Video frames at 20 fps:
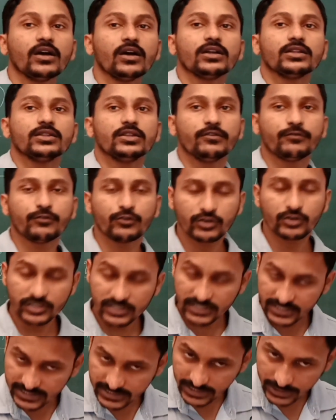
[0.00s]
The force
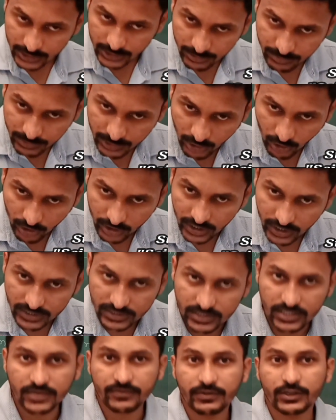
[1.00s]
is said to be
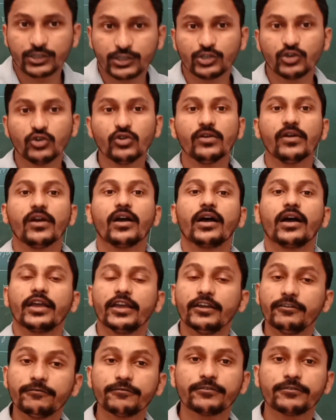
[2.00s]
non-conservative if